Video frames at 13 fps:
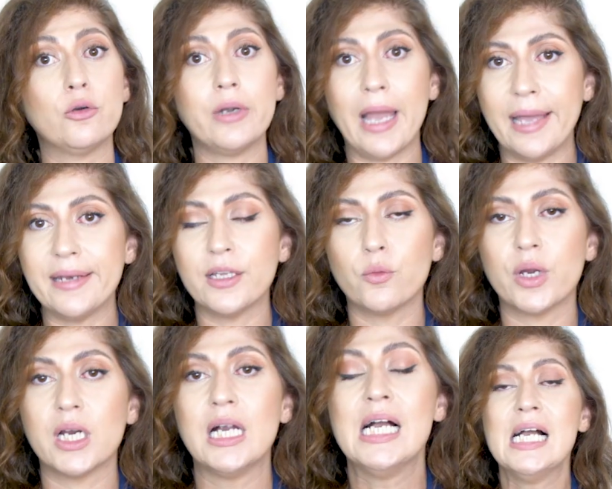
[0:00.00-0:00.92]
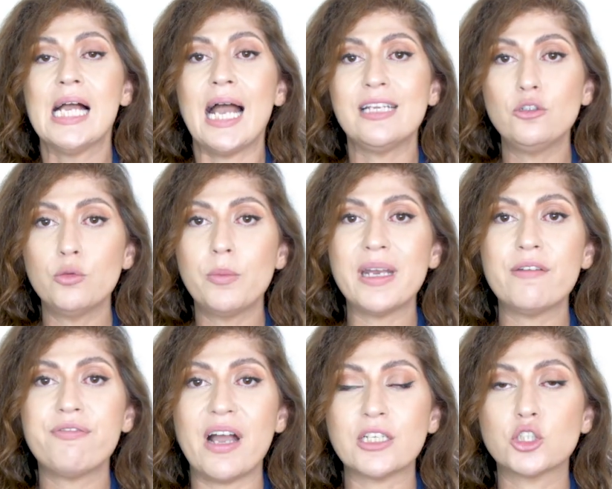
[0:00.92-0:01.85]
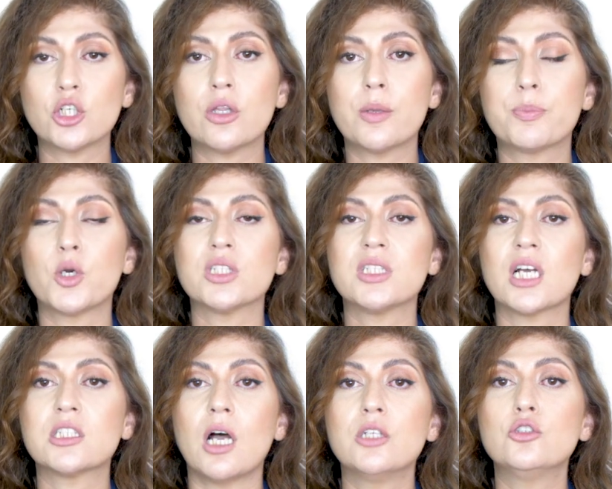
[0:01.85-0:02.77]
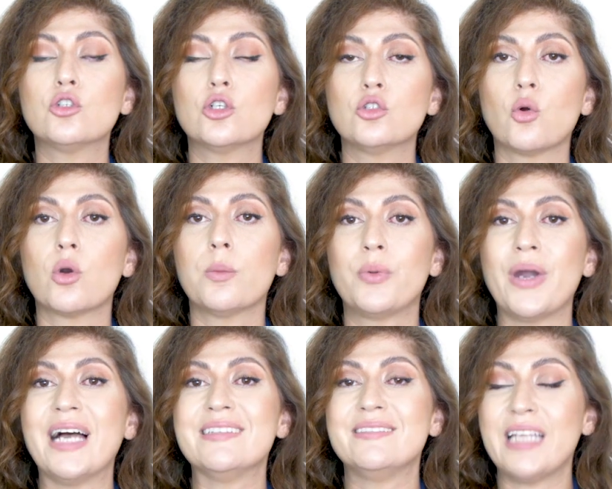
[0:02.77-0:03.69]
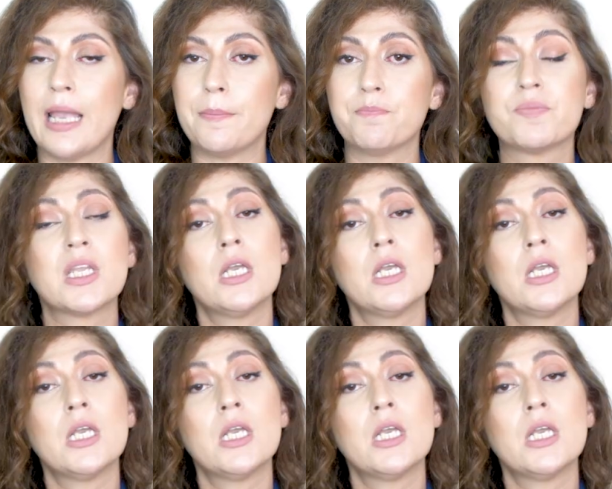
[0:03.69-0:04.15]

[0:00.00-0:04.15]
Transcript: or anywhere, and you manufacture the product under your brand name.